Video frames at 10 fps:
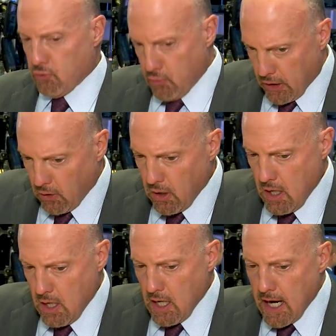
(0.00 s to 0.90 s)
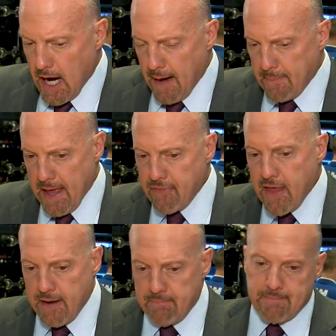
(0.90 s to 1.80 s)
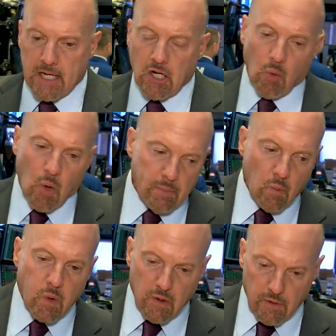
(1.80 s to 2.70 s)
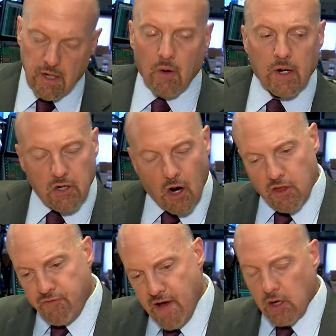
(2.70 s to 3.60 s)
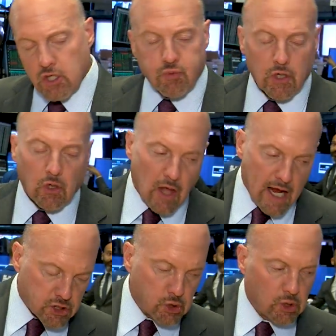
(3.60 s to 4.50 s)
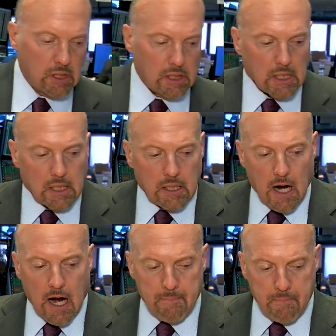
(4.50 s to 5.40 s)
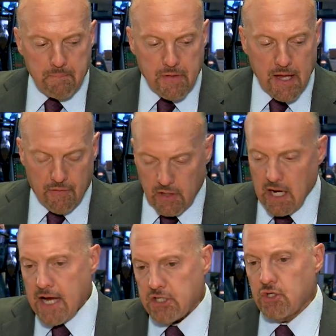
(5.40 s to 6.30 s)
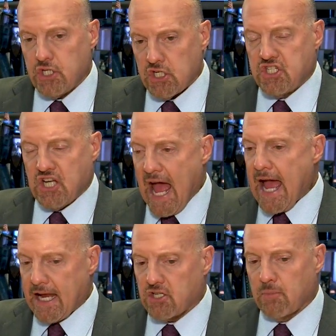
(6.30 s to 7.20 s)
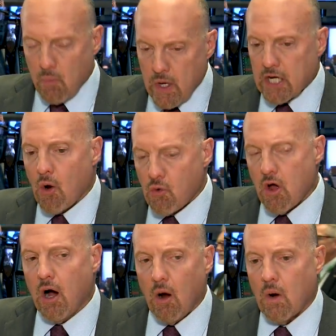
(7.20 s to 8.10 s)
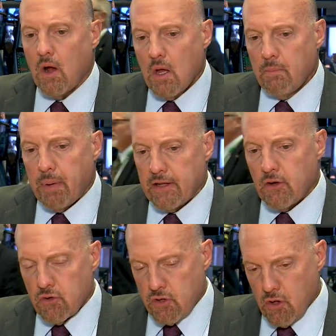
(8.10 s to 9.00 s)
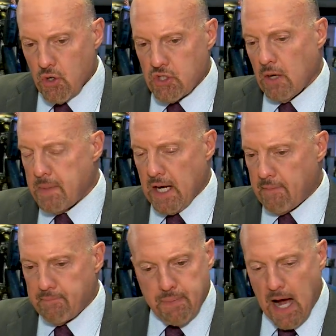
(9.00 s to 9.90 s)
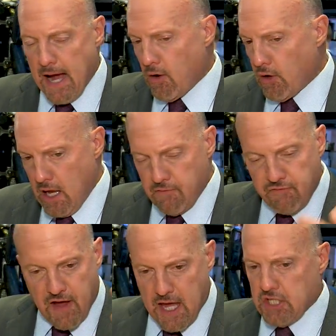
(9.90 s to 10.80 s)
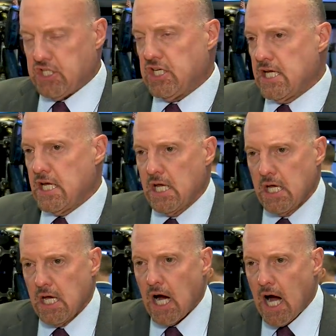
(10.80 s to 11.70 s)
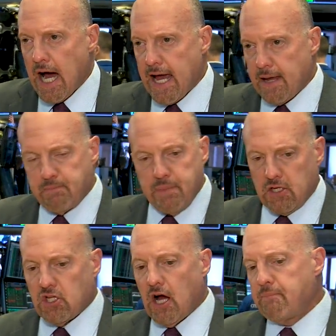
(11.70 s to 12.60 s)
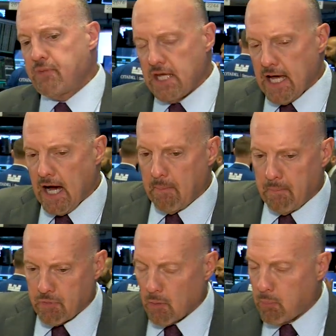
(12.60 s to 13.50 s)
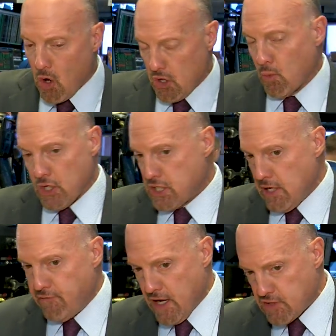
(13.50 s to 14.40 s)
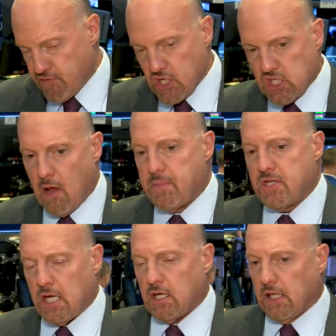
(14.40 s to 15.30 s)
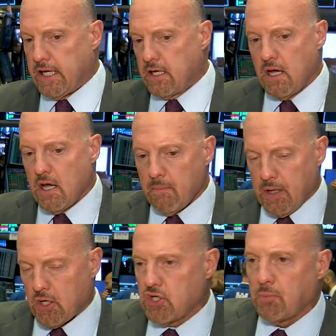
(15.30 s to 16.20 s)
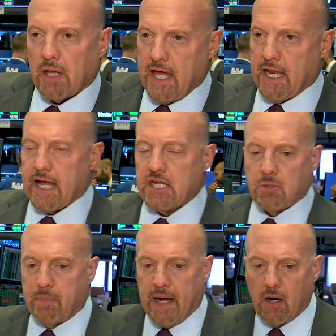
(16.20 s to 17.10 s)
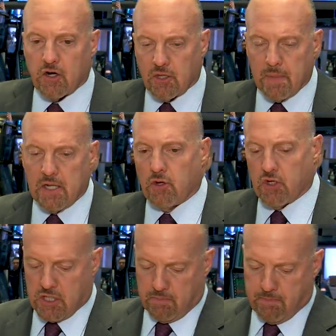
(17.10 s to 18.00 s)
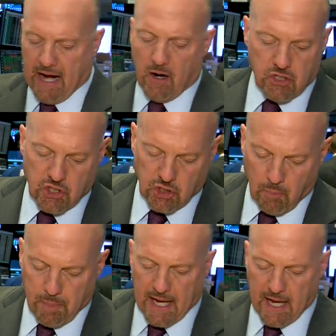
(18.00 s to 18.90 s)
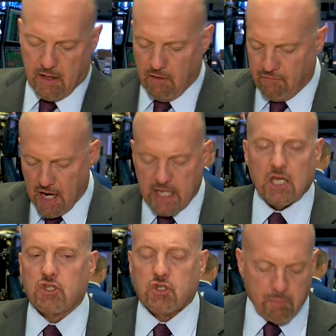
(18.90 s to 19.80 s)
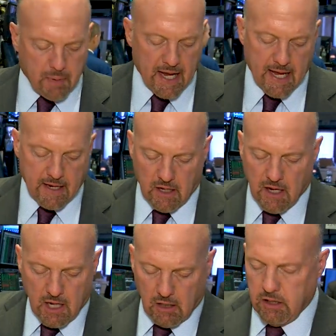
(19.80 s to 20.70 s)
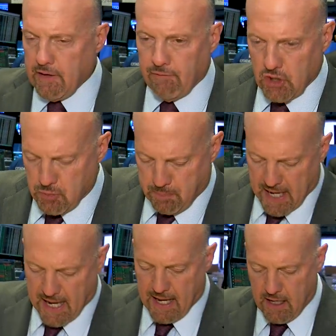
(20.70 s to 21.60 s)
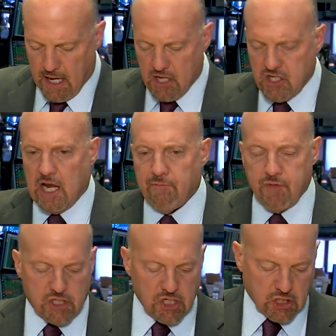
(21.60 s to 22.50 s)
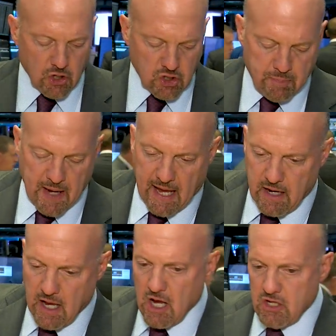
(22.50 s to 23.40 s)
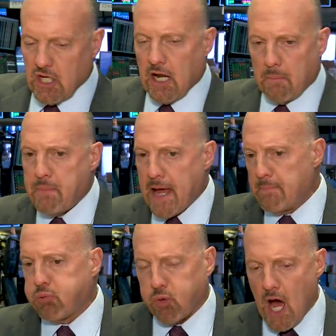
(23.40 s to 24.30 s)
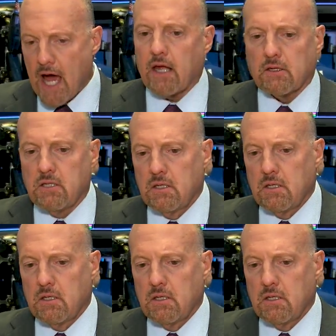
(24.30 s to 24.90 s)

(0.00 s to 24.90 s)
are real. And then, you know what, are the Falcons real? Not sure. The other guys are just Jags. I mean, we don't know. But in fantasy, I picked up the Baltimore defense for the Slumpadicka League because they're playing against the Bears. I mean, there's Bears are so bad, the Vikings are bad, Cleveland's bad, San Francisco's bad. So you got a bad product.